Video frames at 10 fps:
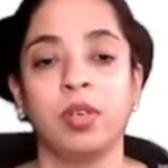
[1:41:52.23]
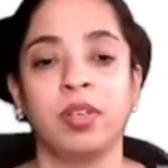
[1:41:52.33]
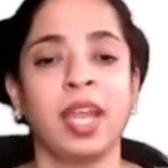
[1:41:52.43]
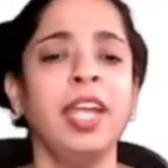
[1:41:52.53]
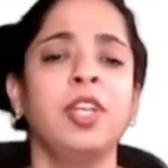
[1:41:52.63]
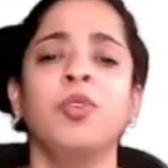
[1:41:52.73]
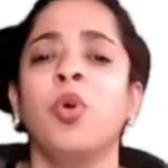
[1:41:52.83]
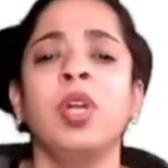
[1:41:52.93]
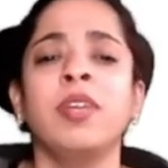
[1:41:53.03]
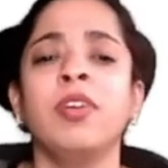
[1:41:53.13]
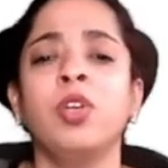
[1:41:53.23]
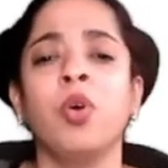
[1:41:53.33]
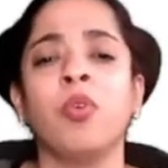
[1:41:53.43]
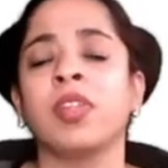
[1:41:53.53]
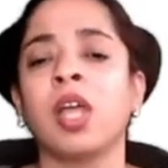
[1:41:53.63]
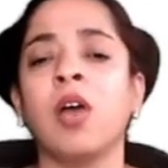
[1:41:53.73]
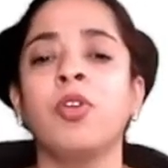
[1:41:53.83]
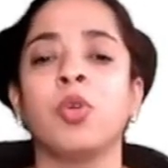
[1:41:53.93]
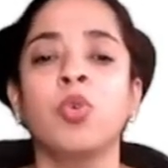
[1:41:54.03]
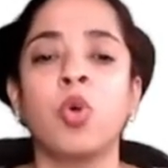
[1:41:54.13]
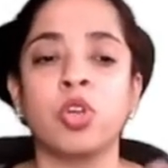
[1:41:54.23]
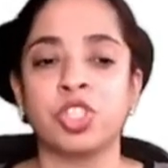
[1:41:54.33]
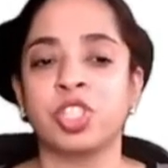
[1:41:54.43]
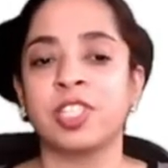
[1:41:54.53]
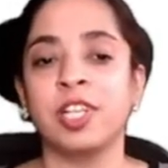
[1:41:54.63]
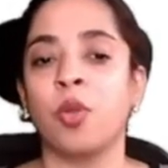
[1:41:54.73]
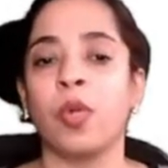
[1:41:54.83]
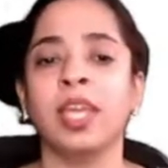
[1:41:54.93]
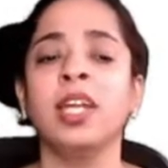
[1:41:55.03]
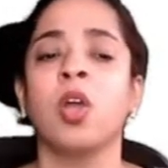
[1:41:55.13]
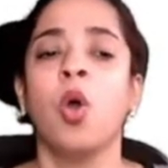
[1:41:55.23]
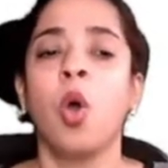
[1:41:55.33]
right? You don't even know without you consciously knowing it.